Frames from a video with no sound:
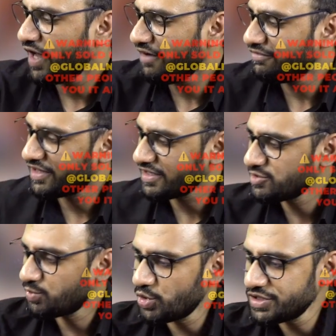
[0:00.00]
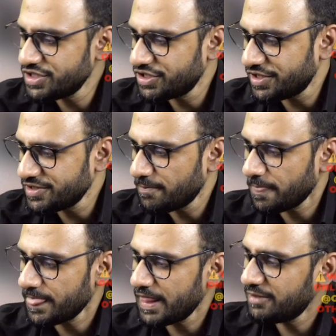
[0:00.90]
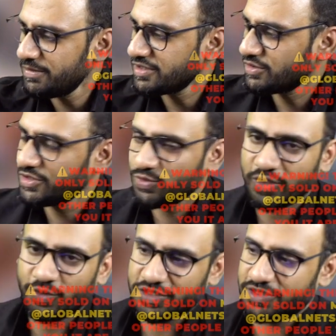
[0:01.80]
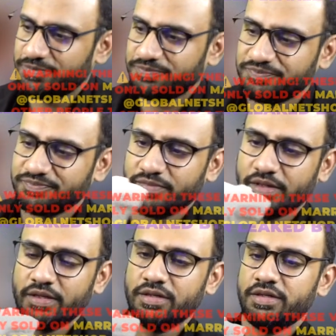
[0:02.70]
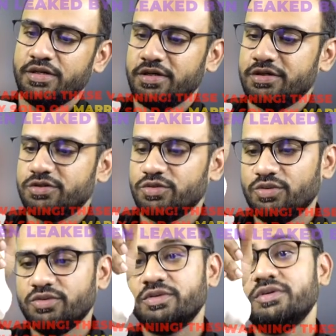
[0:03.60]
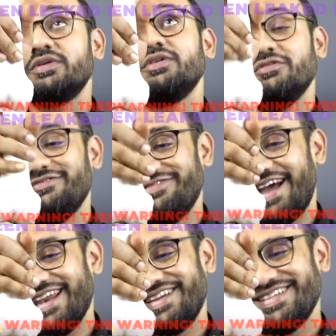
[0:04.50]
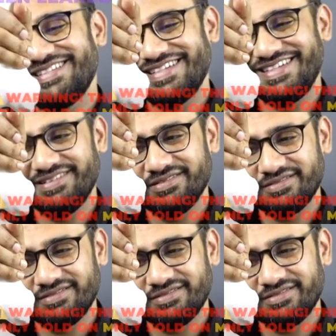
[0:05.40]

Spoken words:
you have done sports injuries, let me ask you this one question. So, valgus knee